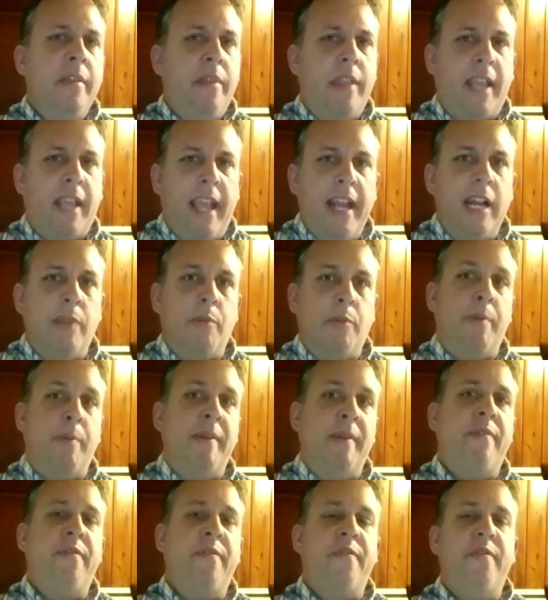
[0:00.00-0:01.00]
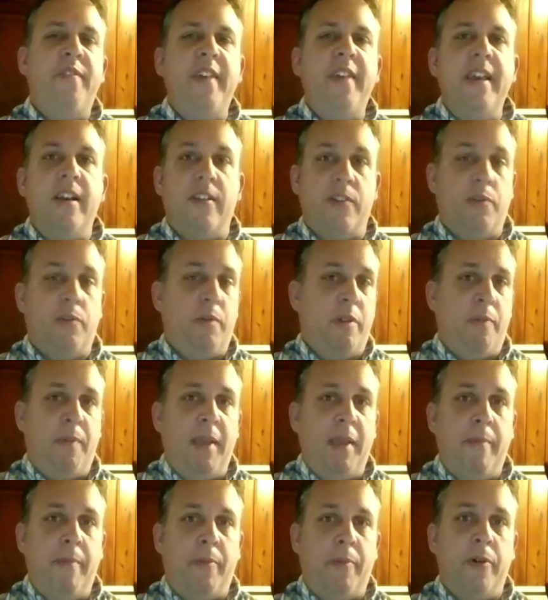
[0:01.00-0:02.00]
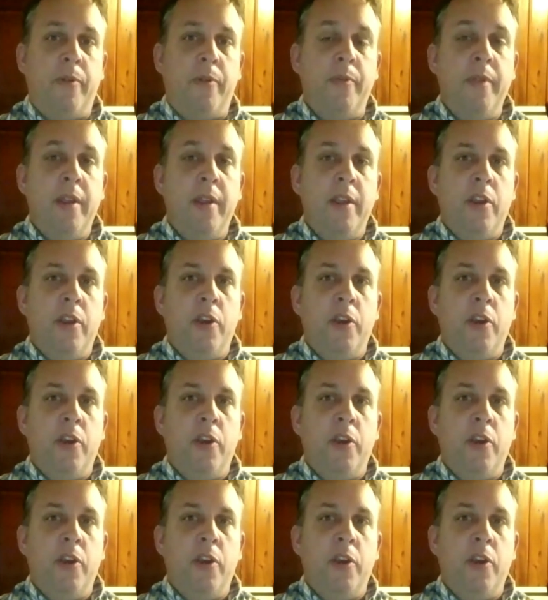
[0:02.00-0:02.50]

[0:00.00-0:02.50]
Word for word: The kingdom will be filled with people